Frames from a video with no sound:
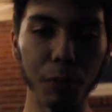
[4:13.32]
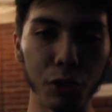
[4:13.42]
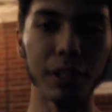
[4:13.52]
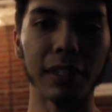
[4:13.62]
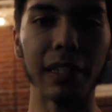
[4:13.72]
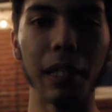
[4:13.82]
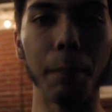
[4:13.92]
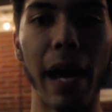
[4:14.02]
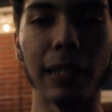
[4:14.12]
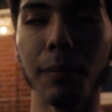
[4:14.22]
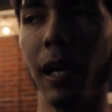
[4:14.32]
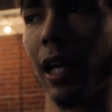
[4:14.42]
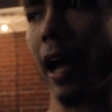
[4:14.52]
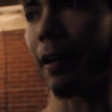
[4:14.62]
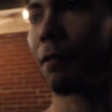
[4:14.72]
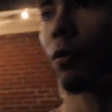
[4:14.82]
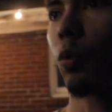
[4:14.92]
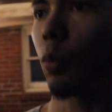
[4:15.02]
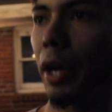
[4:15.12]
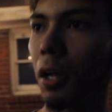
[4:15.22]
music scene impacted my life?
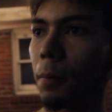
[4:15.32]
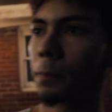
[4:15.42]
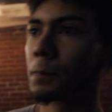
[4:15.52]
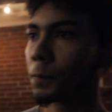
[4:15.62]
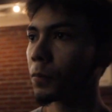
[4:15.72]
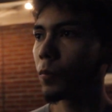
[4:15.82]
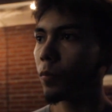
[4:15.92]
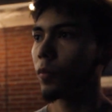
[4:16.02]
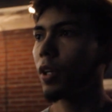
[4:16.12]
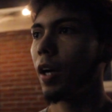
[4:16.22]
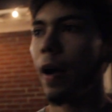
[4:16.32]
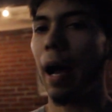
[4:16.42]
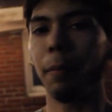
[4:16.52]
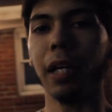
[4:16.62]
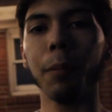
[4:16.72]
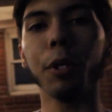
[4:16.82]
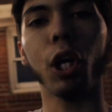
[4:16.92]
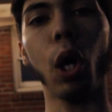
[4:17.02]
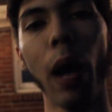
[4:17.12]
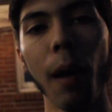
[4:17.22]
Well, I've been able
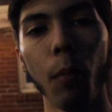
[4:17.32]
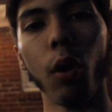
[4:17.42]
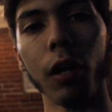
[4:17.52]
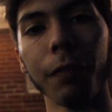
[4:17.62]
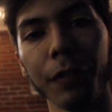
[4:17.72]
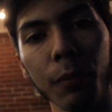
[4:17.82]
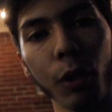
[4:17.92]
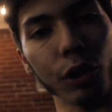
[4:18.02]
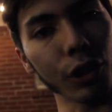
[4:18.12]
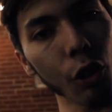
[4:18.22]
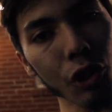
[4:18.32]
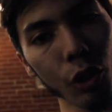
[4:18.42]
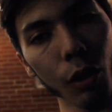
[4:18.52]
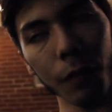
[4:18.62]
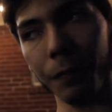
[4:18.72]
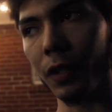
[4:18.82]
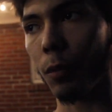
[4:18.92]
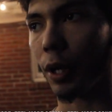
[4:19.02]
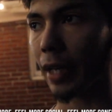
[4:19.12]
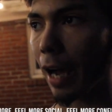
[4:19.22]
to go out more, feel more social, feel
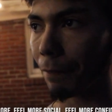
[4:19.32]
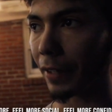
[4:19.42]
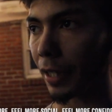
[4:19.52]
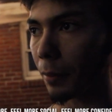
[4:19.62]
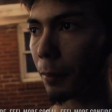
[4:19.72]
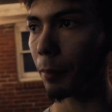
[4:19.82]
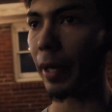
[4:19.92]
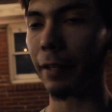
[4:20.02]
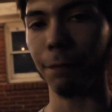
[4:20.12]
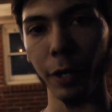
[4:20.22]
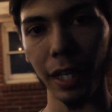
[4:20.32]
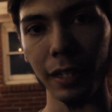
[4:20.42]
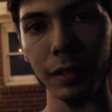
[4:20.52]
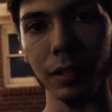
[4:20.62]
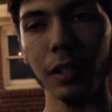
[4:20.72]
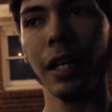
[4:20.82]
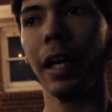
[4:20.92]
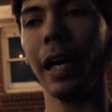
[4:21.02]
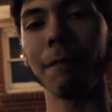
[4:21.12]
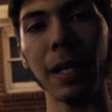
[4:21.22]
more confident, make friends,
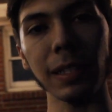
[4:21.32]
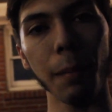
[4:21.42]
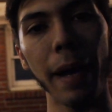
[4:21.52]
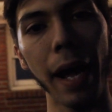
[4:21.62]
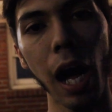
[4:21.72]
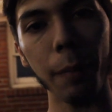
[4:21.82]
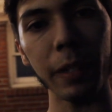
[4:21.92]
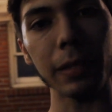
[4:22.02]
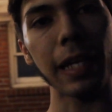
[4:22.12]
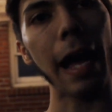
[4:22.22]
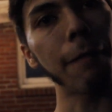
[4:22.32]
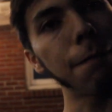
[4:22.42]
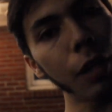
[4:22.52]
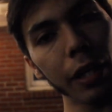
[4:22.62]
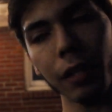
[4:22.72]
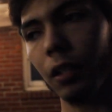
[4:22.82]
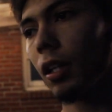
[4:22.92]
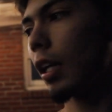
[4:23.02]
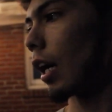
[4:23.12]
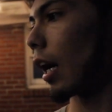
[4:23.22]
invest in my hobbies, have fun.
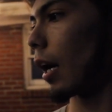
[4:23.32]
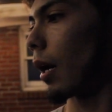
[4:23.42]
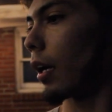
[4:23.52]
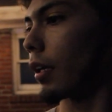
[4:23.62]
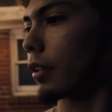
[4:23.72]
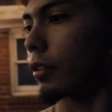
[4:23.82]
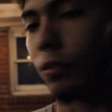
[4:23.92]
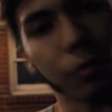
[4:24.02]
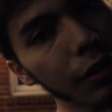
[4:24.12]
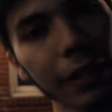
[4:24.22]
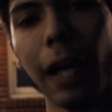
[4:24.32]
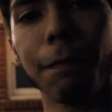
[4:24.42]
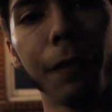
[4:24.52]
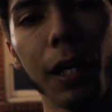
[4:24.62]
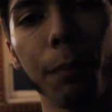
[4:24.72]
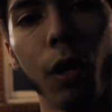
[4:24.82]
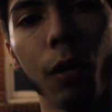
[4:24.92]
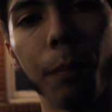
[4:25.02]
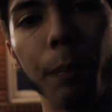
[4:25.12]
Just have fun, bro.